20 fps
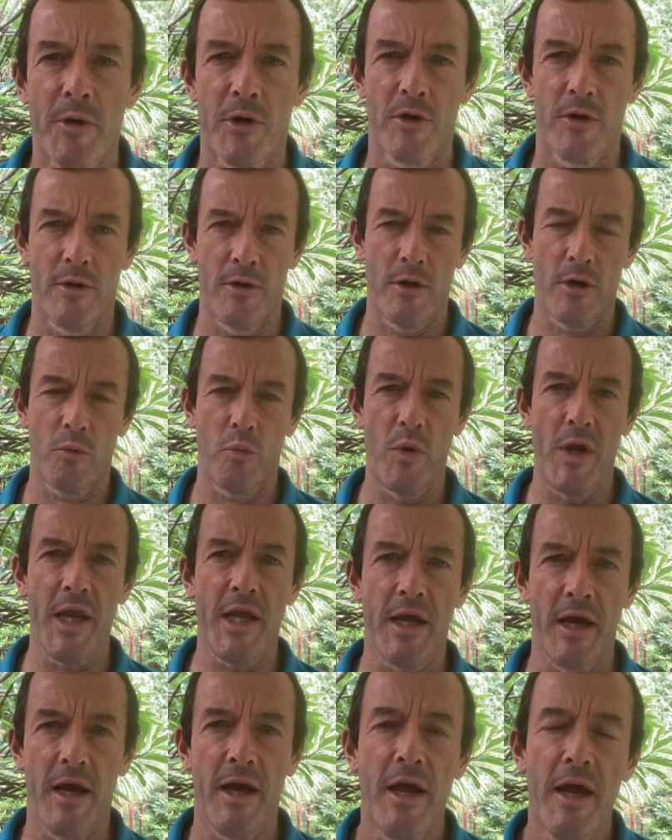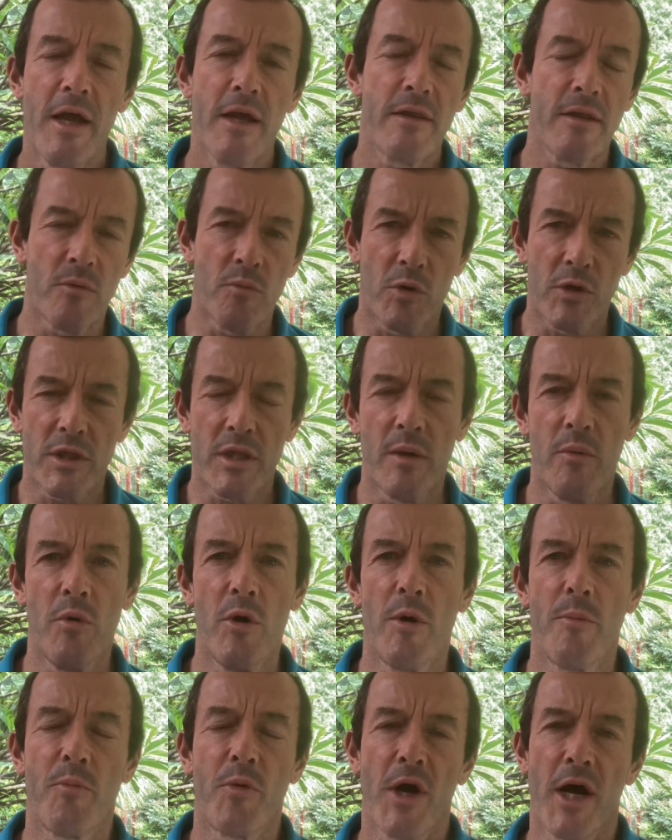are a lot weaker than what they
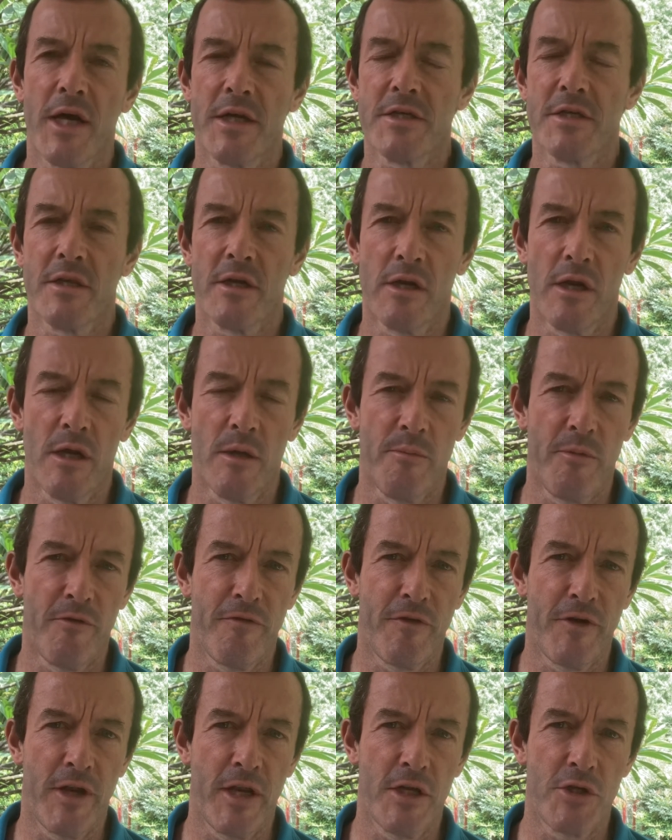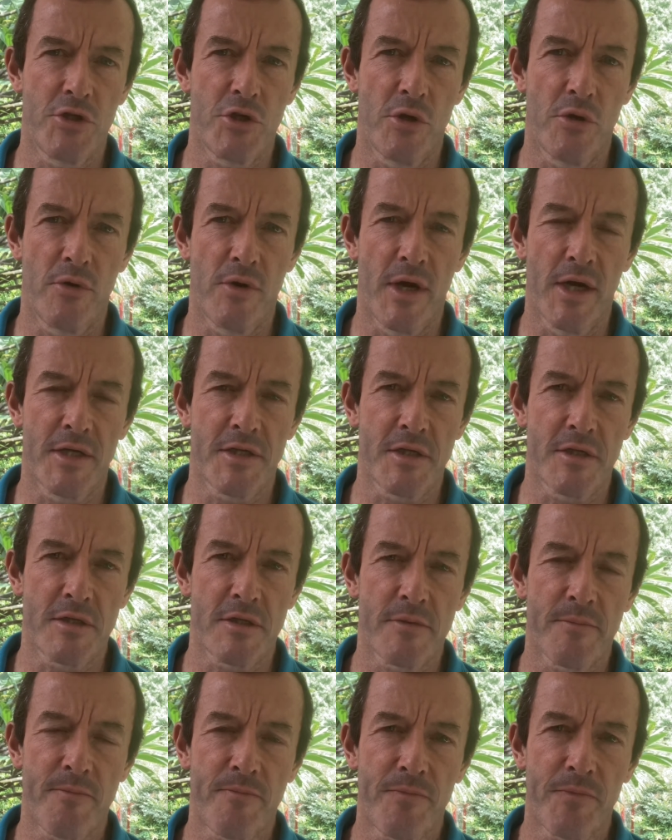were prior to the global financial
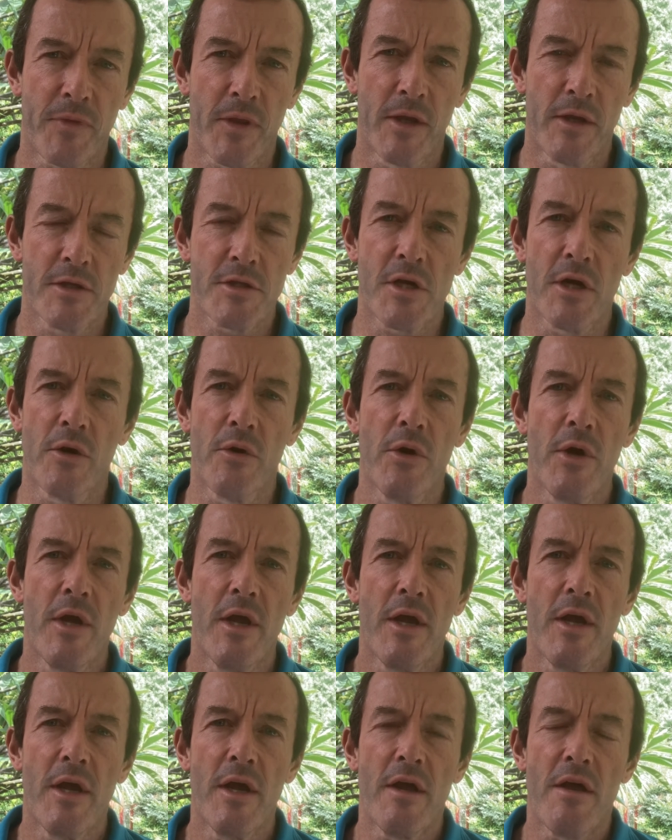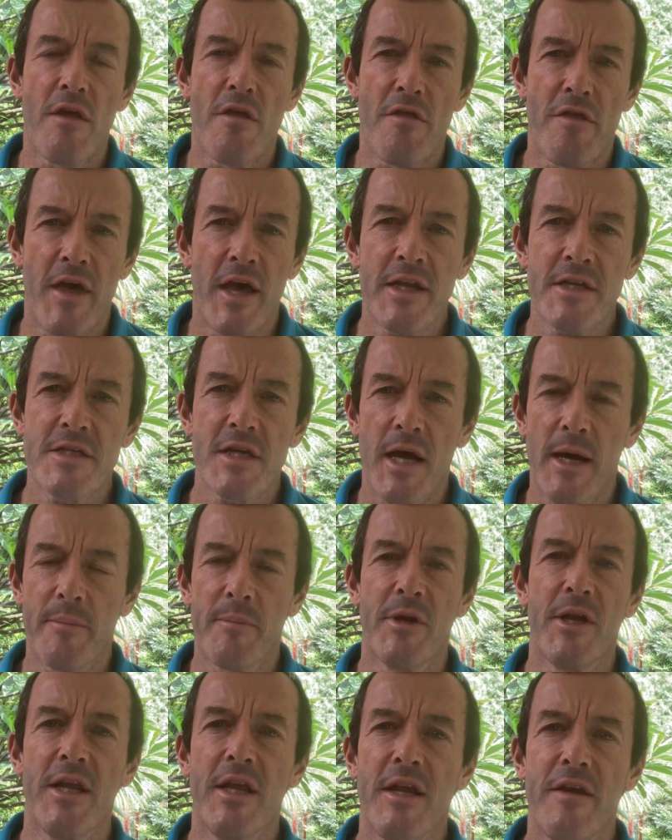crisis. So that, I
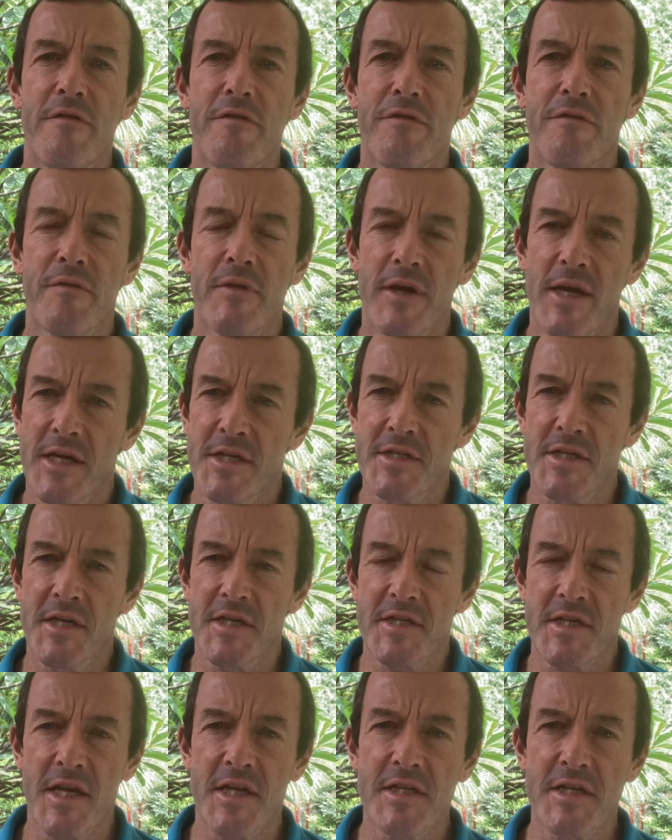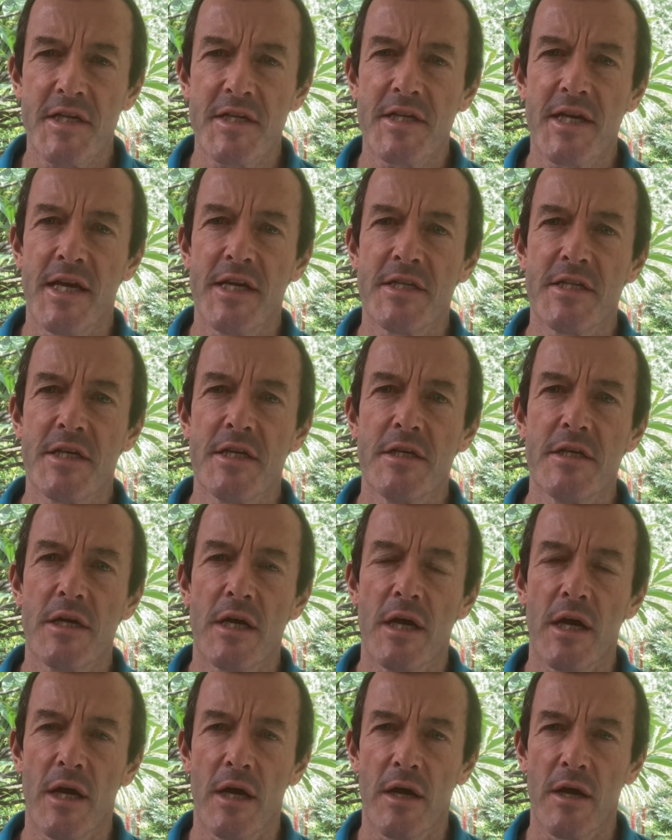believe, has necessitated
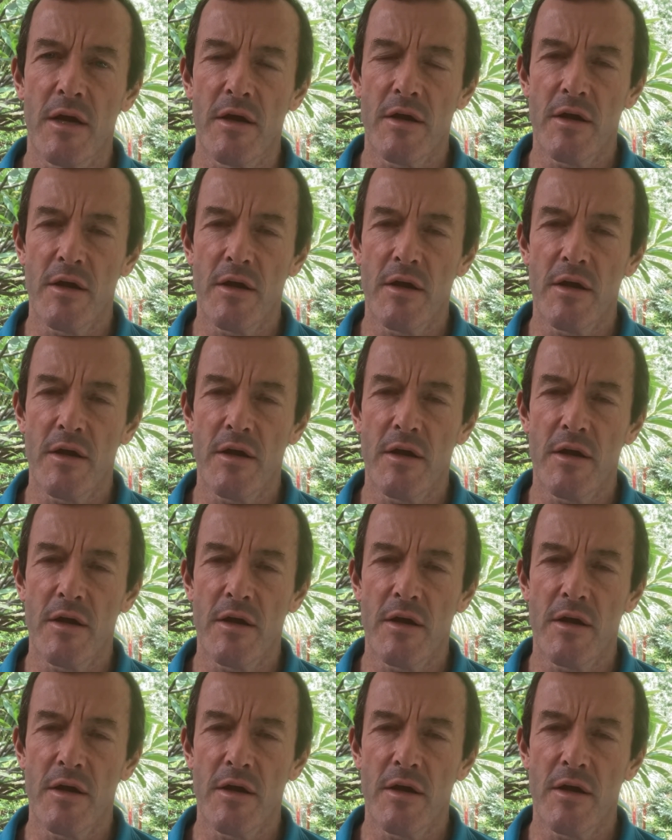a